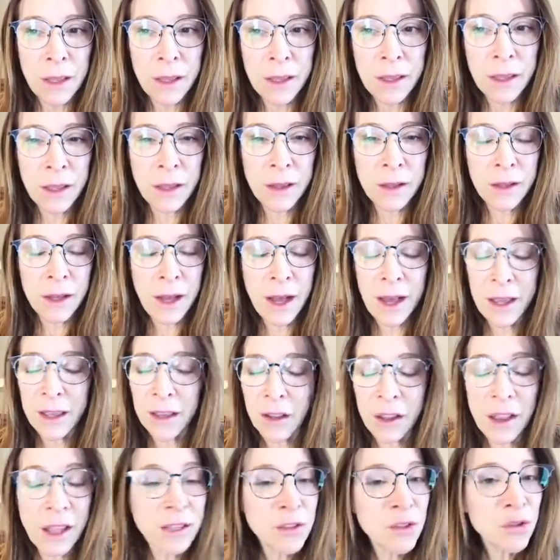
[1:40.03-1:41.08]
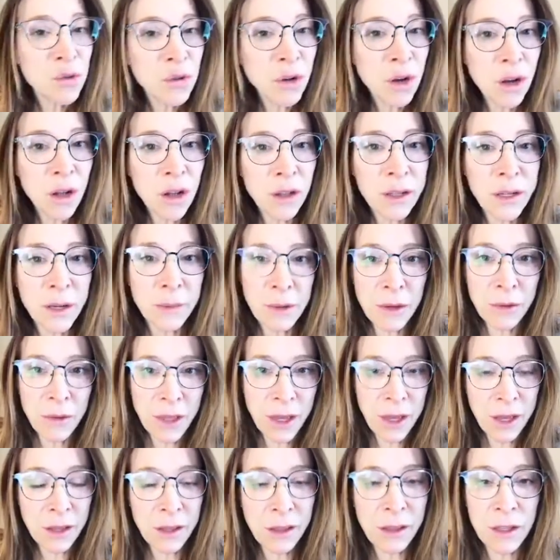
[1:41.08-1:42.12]
High cholesterol, anybody with
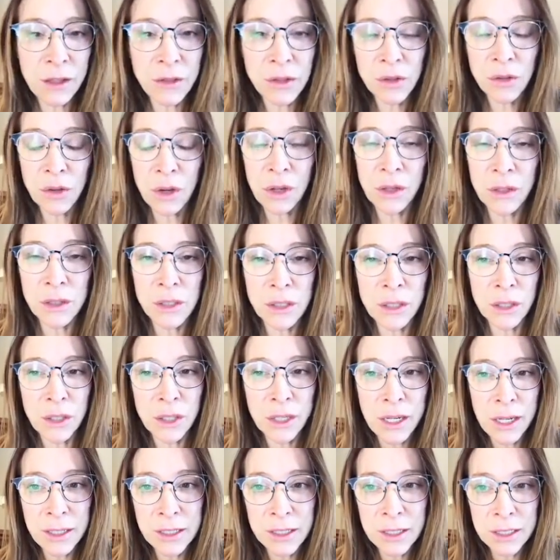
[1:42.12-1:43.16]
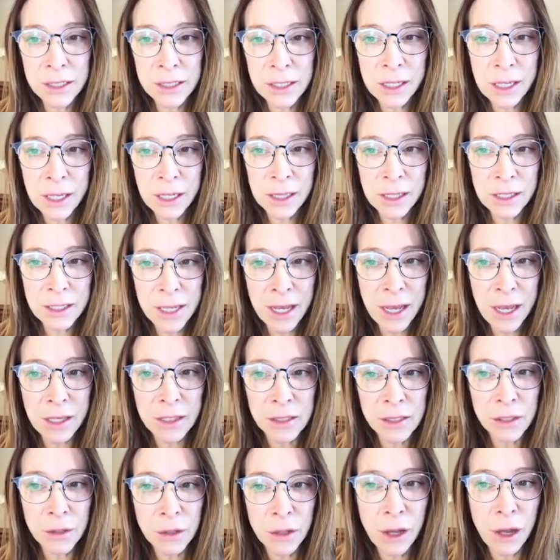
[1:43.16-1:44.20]
high cholesterol, it's a good idea to get the
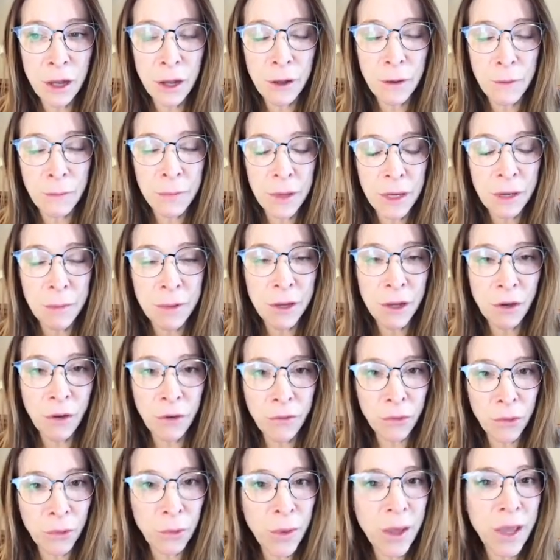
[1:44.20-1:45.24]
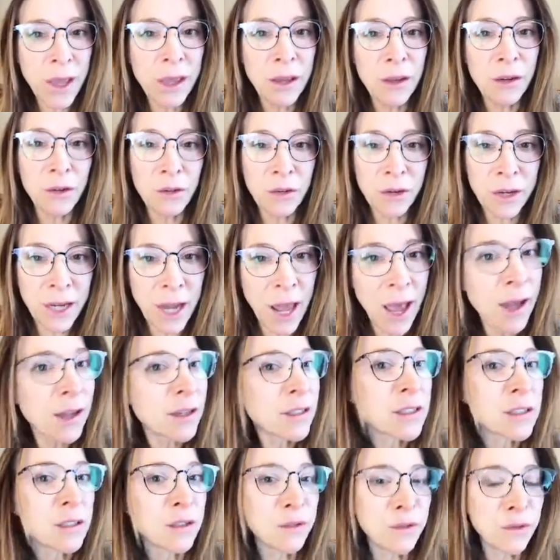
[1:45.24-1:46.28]
test. Anybody overweight or
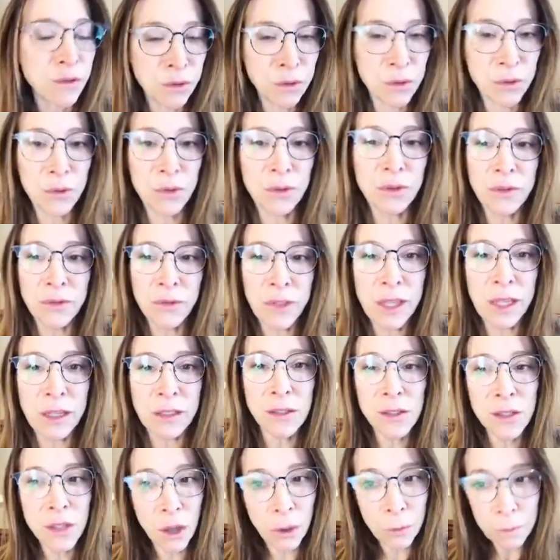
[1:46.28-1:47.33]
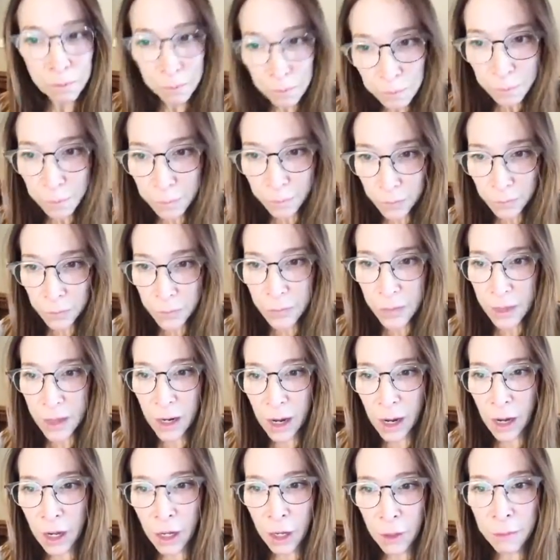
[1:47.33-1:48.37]
inactive, those sorts of things. So,
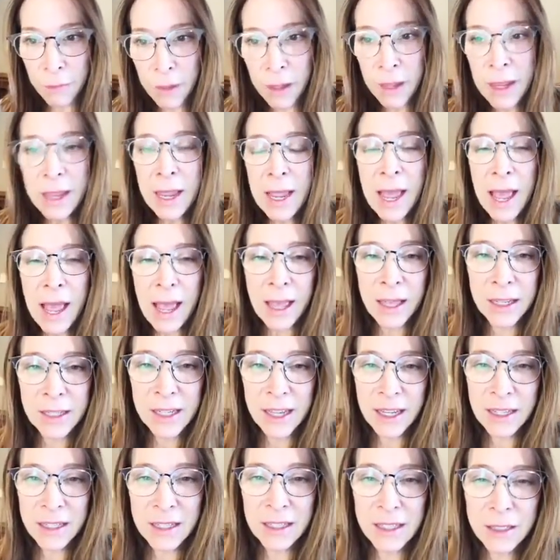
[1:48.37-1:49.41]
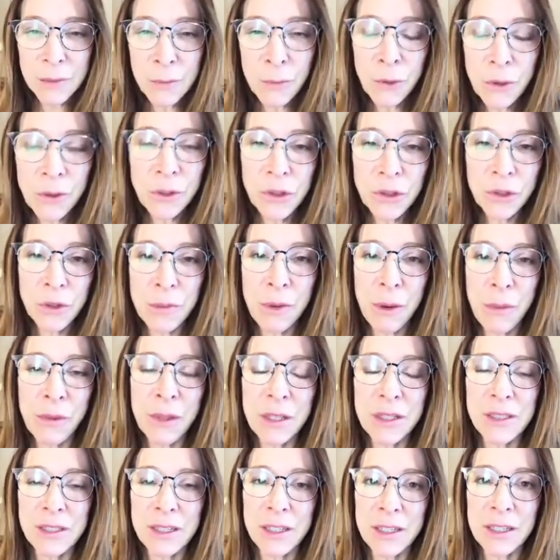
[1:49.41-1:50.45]
and it's important to remember
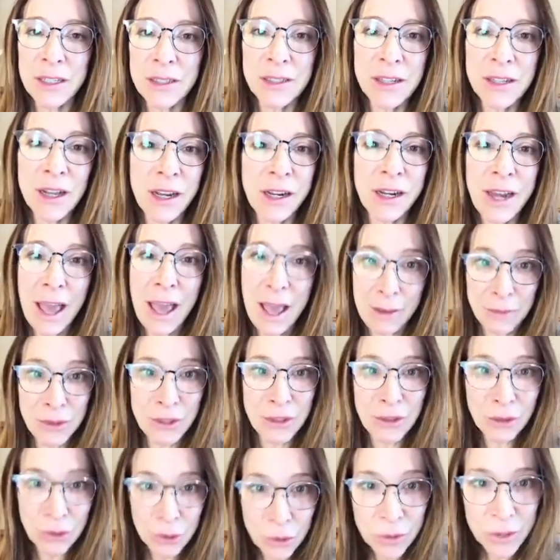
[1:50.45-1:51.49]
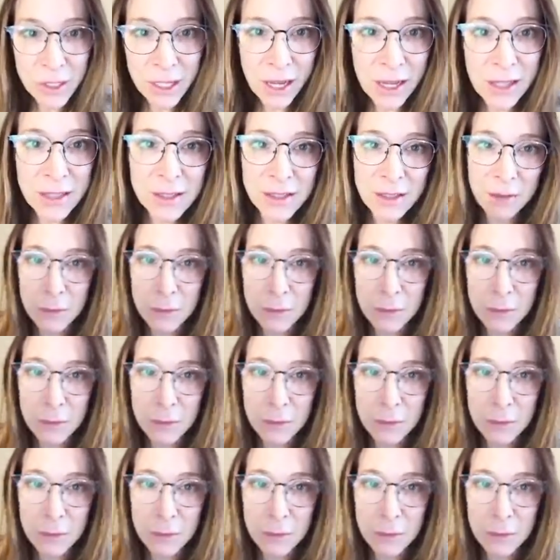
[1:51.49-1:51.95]
this is not an absolute test.